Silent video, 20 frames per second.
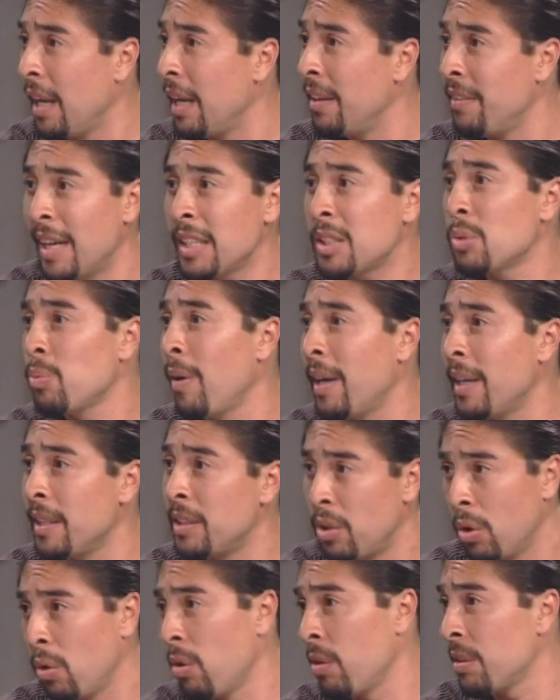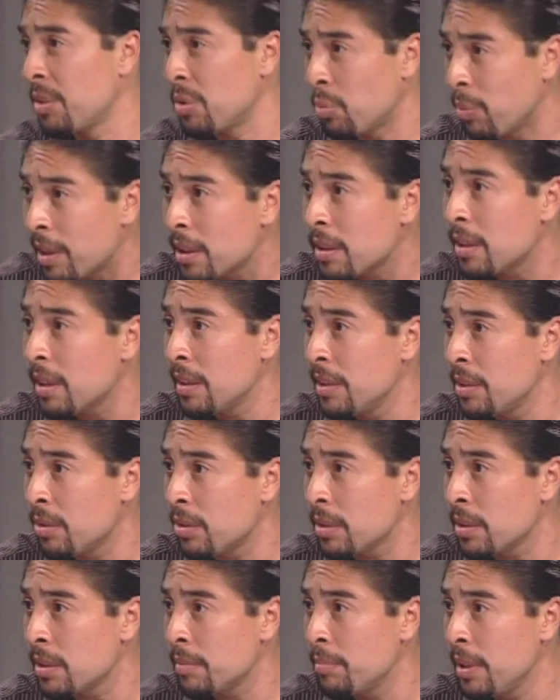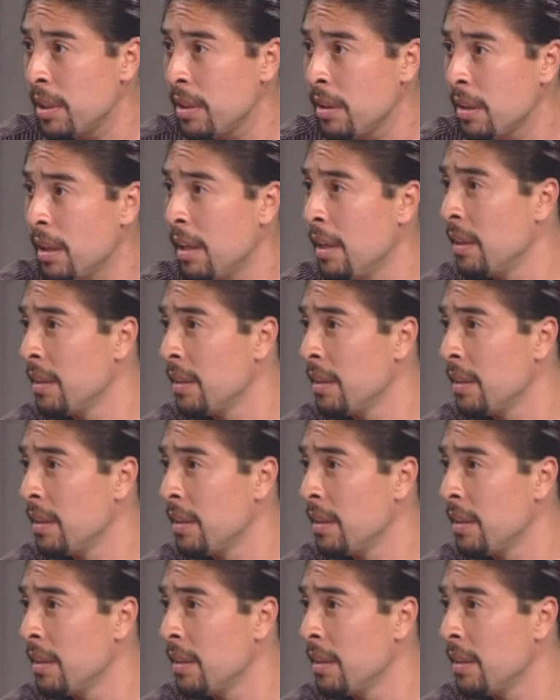and that's why Dolores Huerta endorsed me.